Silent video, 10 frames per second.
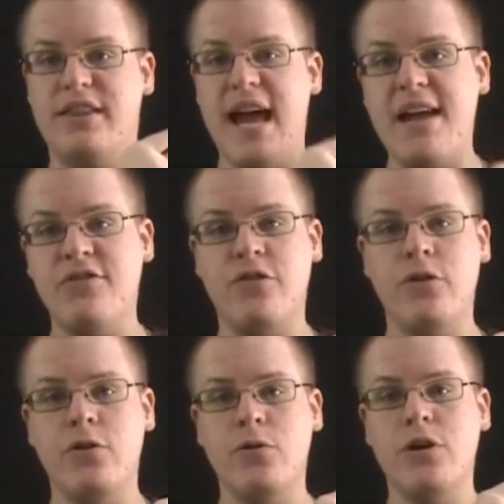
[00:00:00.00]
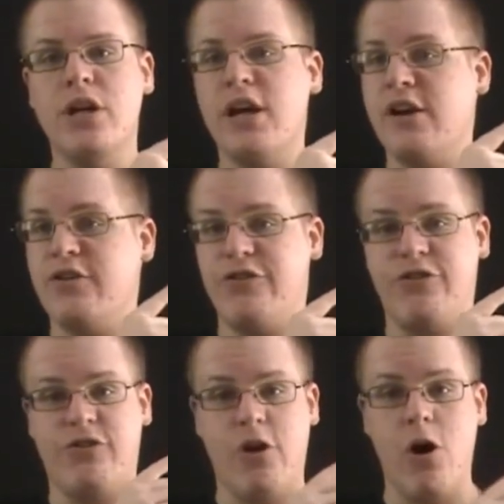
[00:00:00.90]
That dude is
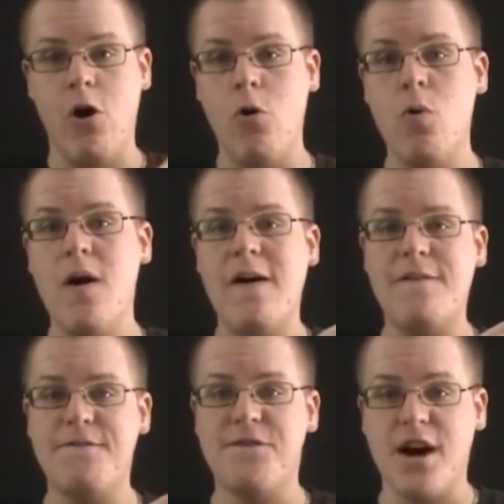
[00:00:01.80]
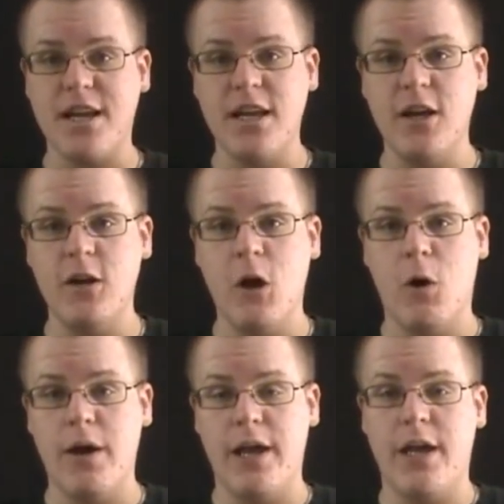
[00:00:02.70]
so fucking
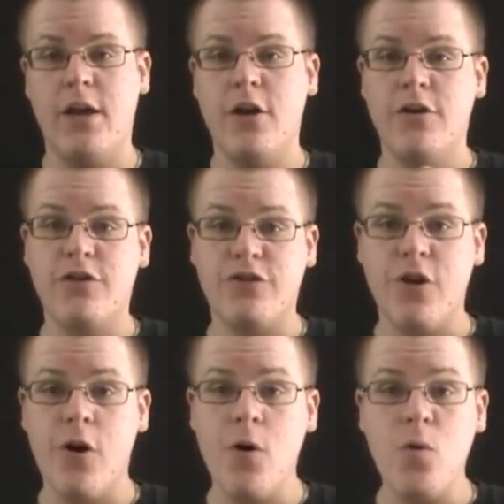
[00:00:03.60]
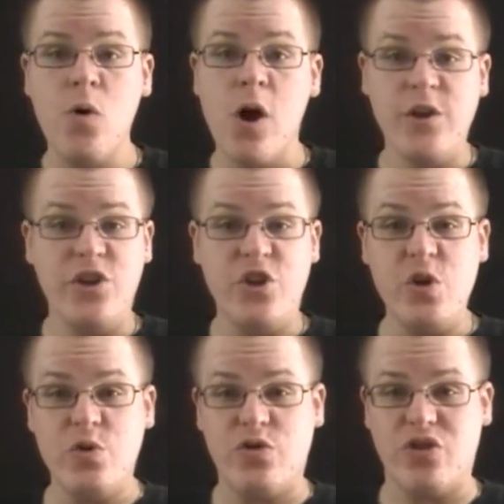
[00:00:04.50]
annoying, so
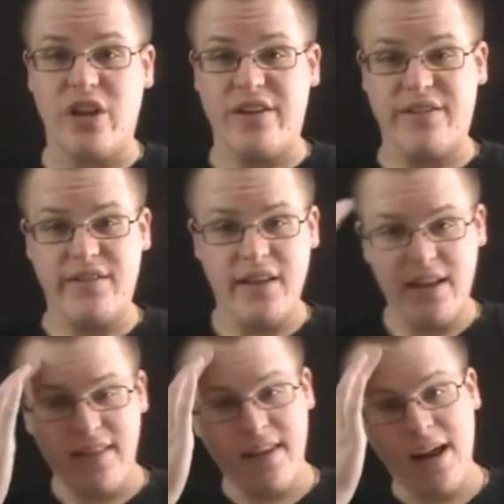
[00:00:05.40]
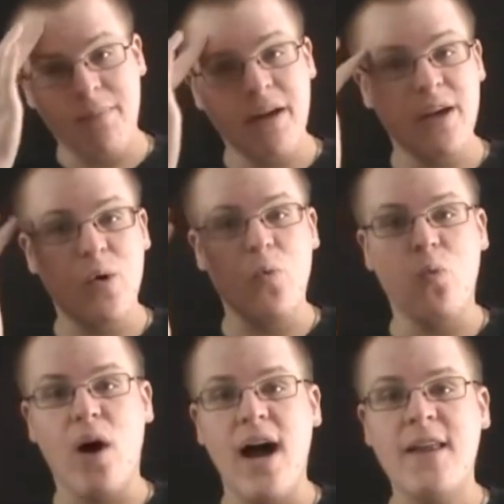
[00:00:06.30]
useless, that I'm like,
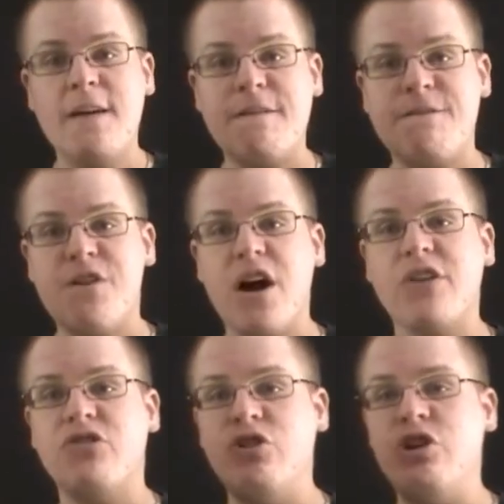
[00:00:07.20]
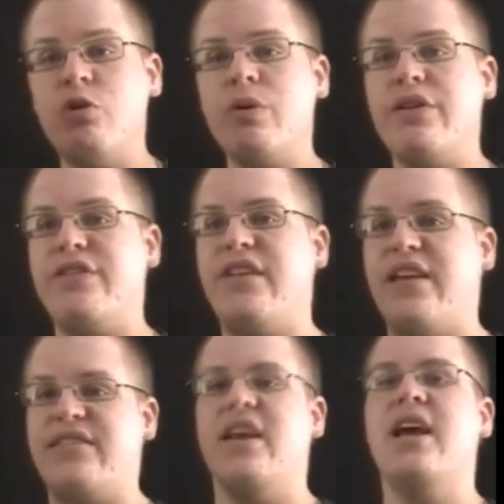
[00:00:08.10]
why the fuck do you
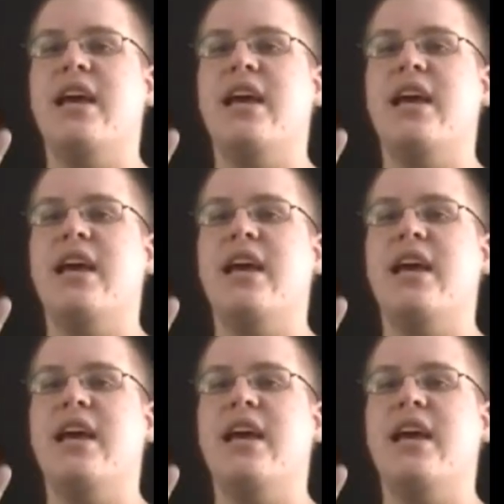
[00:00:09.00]
exist?